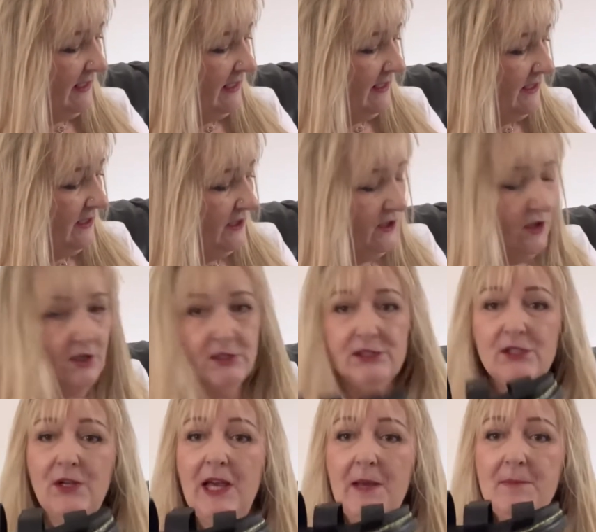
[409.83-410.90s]
Not
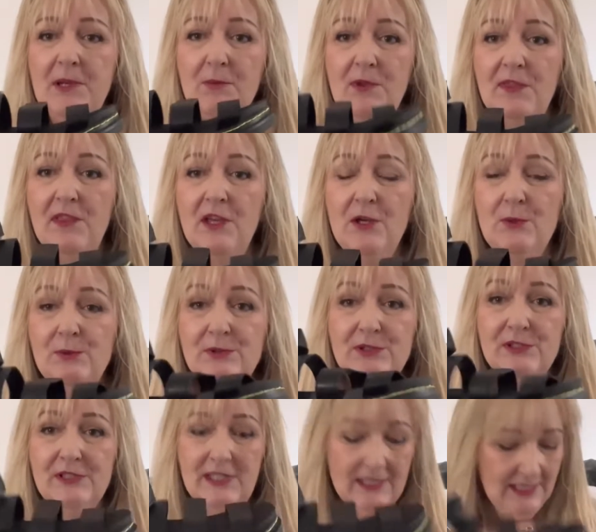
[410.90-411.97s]
so happy with
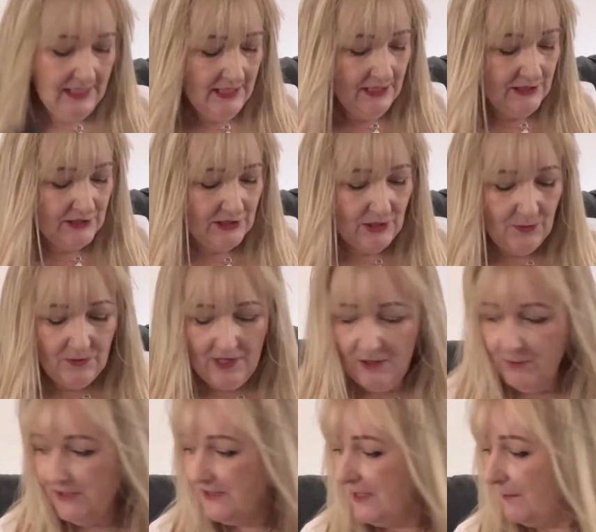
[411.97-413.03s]
those. So that
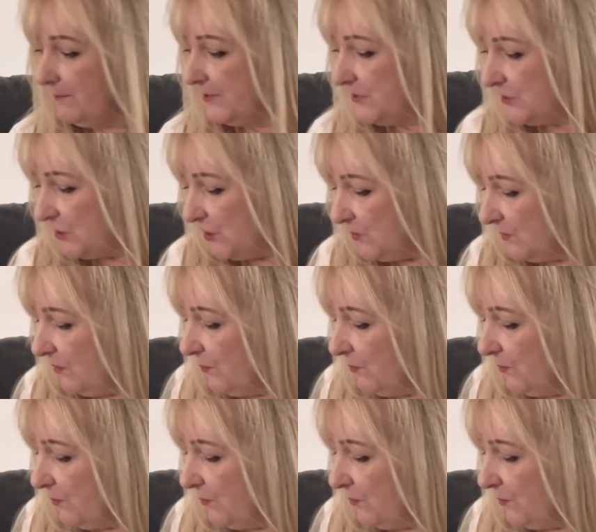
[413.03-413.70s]
was number two. Now